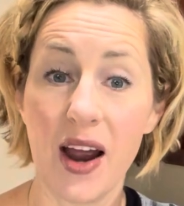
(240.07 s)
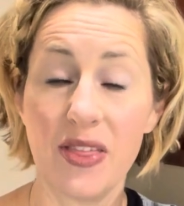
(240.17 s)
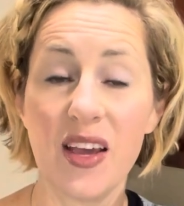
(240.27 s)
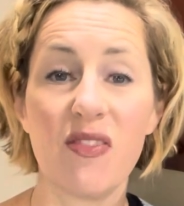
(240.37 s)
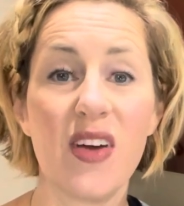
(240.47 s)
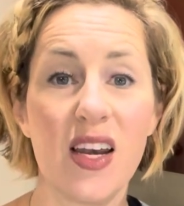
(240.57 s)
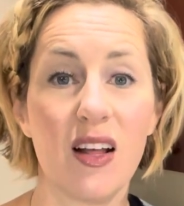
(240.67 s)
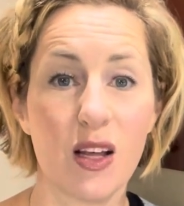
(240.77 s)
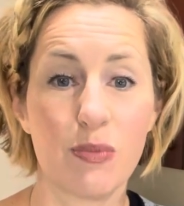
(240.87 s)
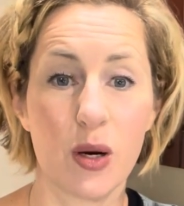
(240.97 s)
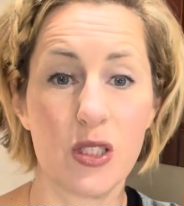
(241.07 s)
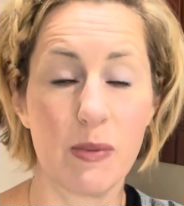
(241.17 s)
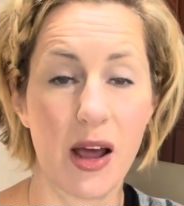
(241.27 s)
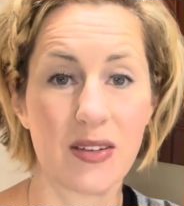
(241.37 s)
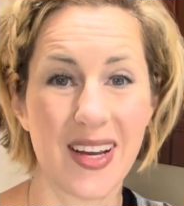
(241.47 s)
think vanilla protein
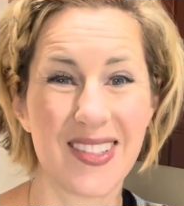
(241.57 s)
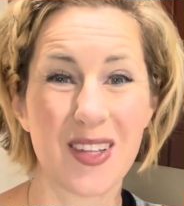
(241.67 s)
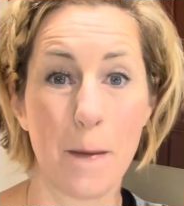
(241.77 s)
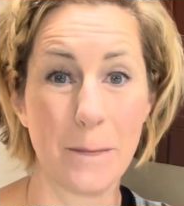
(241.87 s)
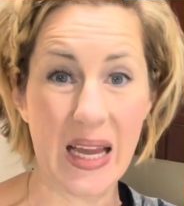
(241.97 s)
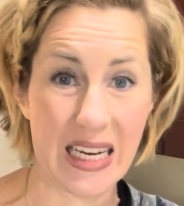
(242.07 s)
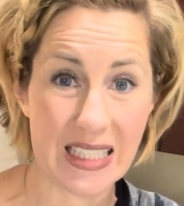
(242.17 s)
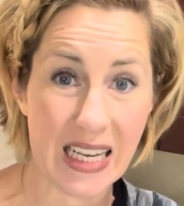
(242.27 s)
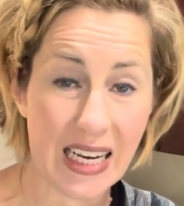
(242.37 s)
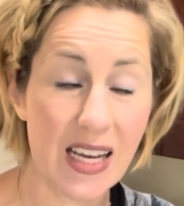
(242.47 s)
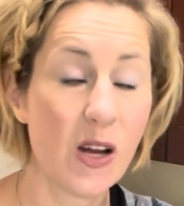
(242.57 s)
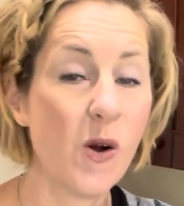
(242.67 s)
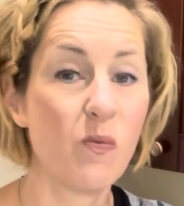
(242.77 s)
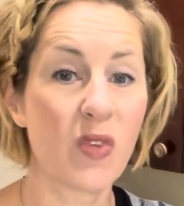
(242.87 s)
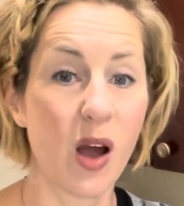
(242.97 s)
powder tastes amazing.
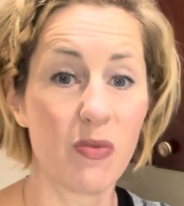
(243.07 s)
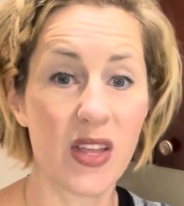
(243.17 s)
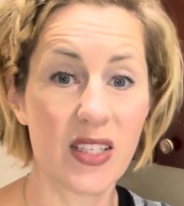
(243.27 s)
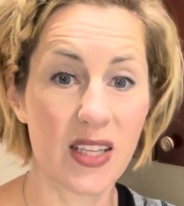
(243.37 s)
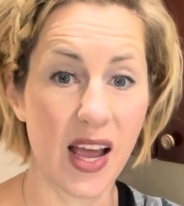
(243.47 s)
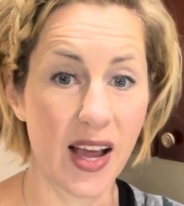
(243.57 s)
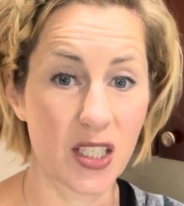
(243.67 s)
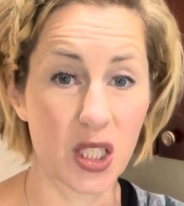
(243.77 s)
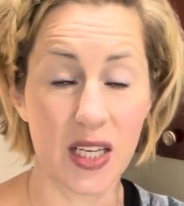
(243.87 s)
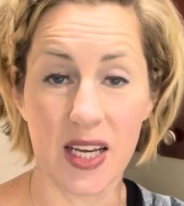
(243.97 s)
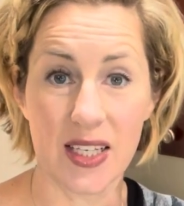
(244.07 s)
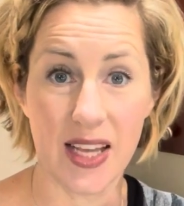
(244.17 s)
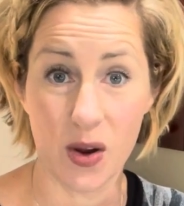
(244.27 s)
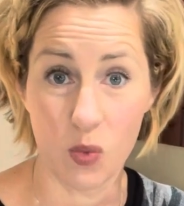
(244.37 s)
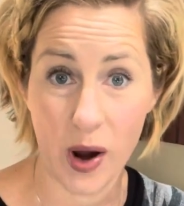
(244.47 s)
This actually is
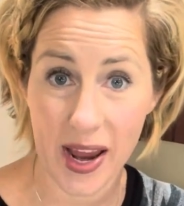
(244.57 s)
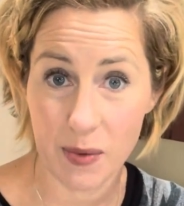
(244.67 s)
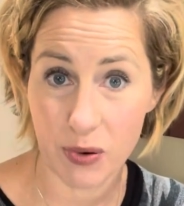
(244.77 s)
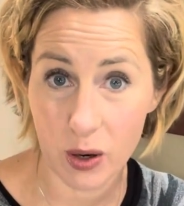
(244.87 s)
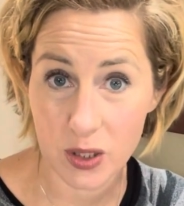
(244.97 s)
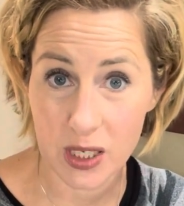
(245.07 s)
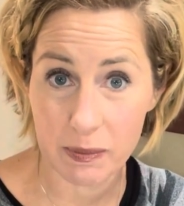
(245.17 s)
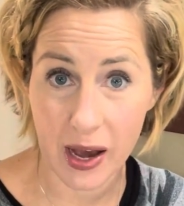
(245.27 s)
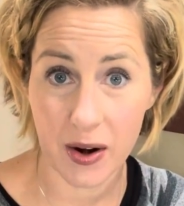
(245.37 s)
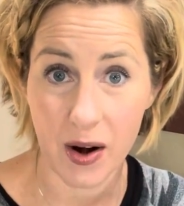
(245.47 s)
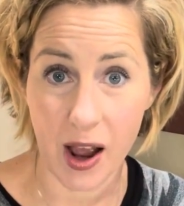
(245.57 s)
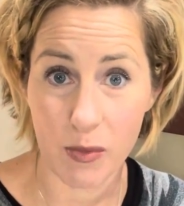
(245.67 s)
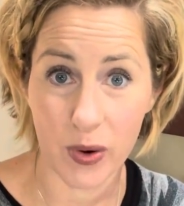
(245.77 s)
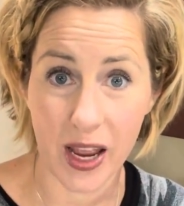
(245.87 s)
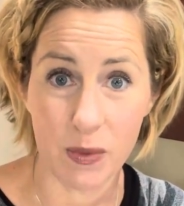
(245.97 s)
a whey protein powder. I'm
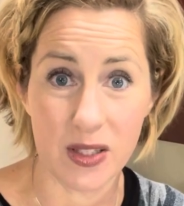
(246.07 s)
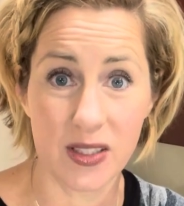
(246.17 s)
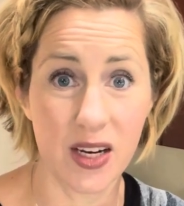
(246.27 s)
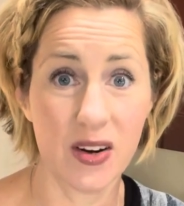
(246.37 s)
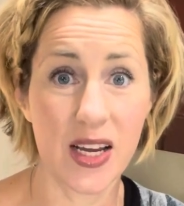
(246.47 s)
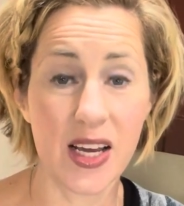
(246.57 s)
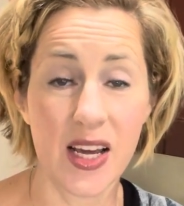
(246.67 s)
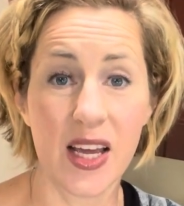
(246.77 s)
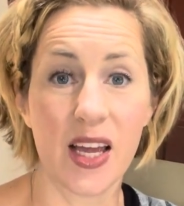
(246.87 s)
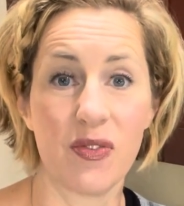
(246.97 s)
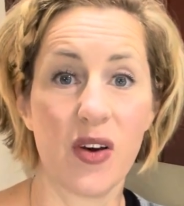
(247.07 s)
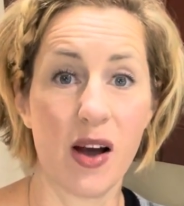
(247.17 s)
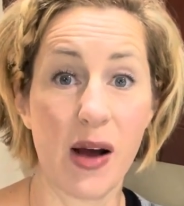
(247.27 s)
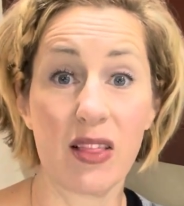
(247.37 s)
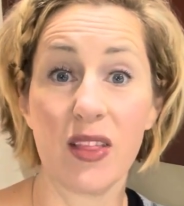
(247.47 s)
okay with dairy. If
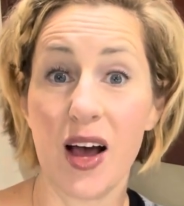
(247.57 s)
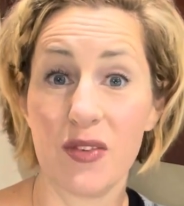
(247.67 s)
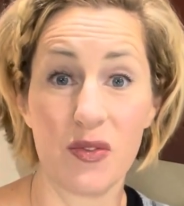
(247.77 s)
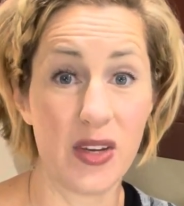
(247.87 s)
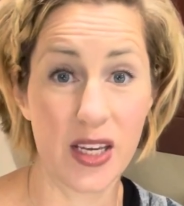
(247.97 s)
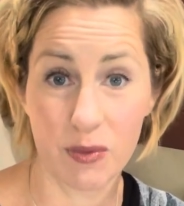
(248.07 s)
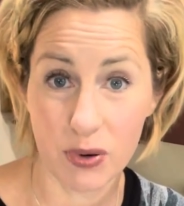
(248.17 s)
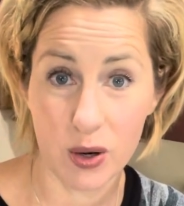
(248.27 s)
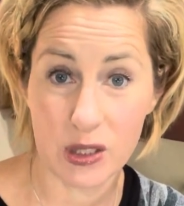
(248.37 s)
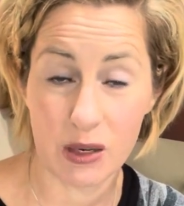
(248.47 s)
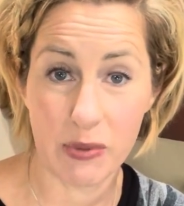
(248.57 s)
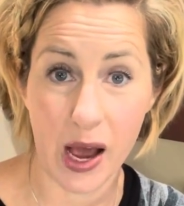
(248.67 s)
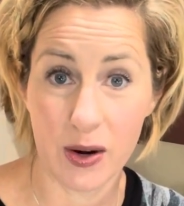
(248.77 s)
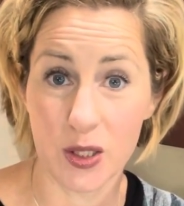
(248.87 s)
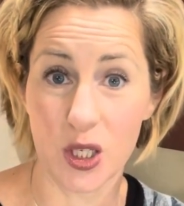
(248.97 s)
I love a vegan protein
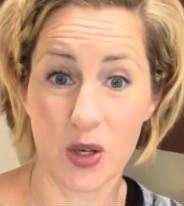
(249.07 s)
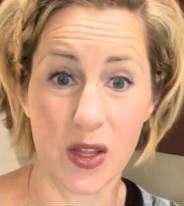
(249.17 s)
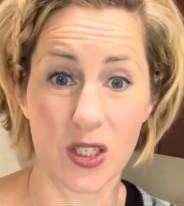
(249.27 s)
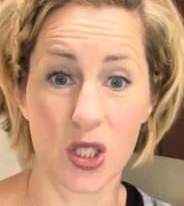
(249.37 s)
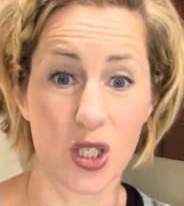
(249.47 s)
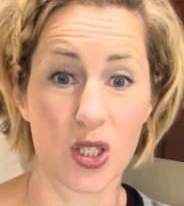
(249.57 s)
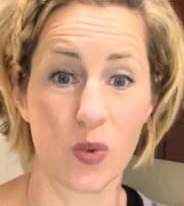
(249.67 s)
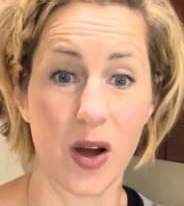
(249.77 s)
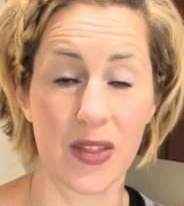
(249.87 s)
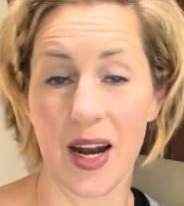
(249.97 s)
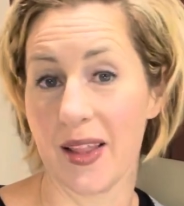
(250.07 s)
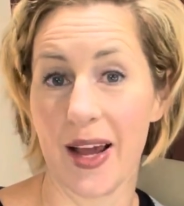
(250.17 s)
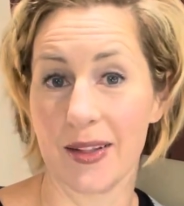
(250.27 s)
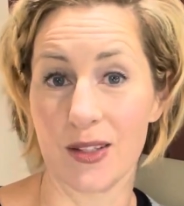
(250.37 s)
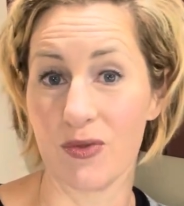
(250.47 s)
powder too. This is just the one that I
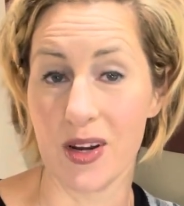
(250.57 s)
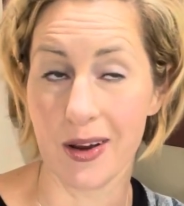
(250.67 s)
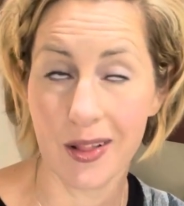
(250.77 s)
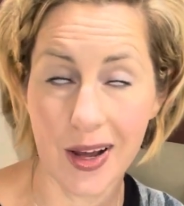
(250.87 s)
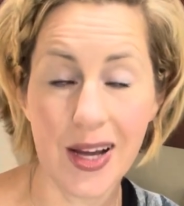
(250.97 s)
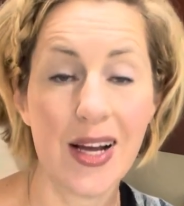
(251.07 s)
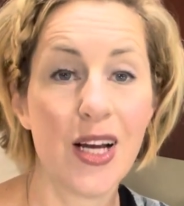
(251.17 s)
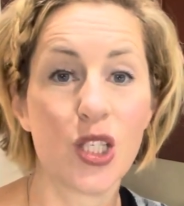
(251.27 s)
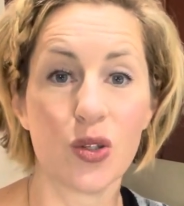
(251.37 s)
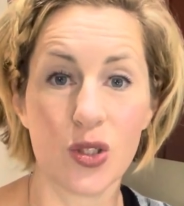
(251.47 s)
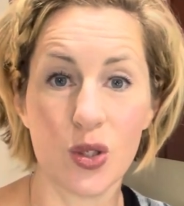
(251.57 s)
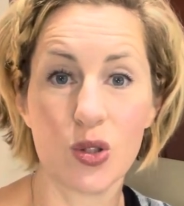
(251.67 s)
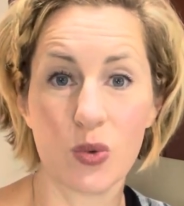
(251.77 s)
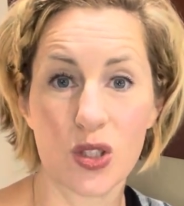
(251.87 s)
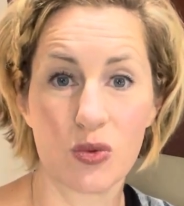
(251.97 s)
like that's vanilla. So
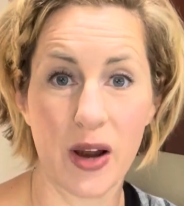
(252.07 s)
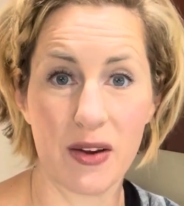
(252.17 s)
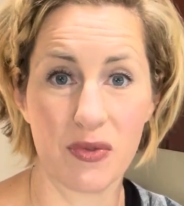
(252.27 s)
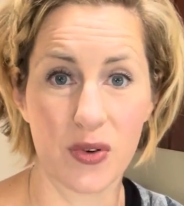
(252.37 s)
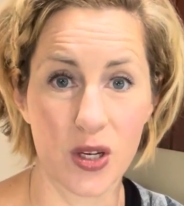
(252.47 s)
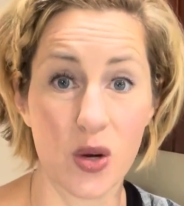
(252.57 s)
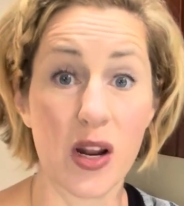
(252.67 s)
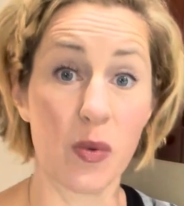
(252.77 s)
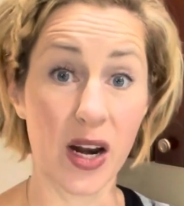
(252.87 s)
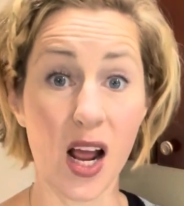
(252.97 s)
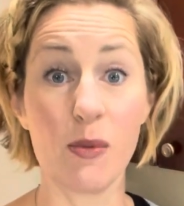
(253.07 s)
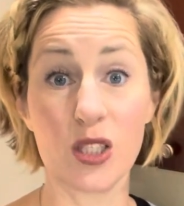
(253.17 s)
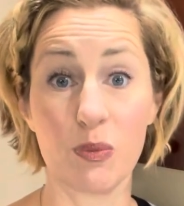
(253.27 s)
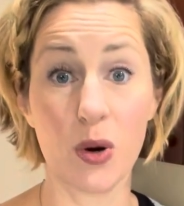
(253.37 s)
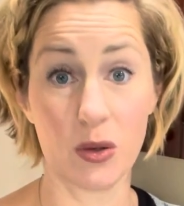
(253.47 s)
use what's right for you. Now when it comes
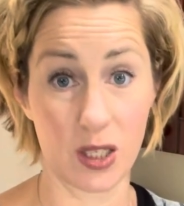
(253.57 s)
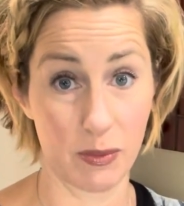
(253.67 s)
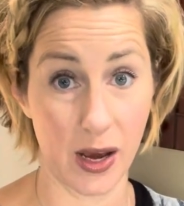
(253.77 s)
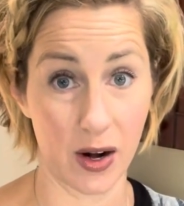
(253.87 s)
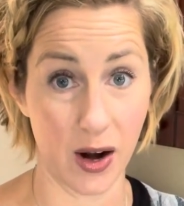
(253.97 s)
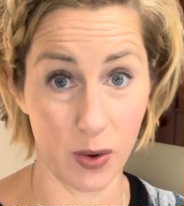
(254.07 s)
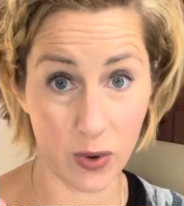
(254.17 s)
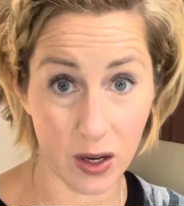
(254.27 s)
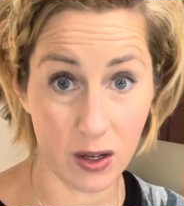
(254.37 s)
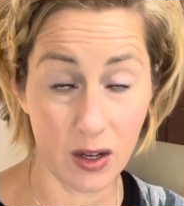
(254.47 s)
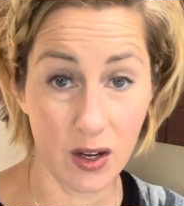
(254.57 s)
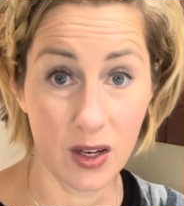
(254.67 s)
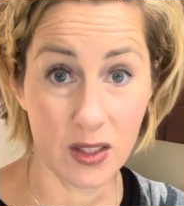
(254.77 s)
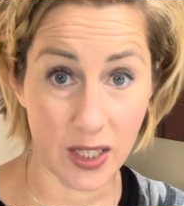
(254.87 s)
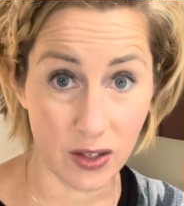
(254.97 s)
to protein powder, I will
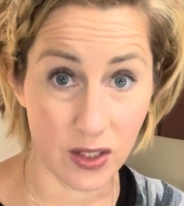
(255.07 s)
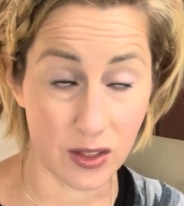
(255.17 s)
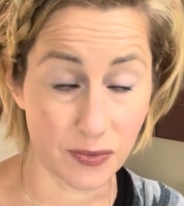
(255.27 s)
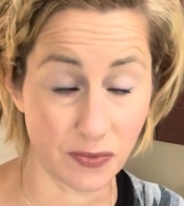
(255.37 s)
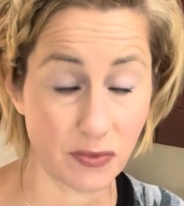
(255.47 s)
tell you,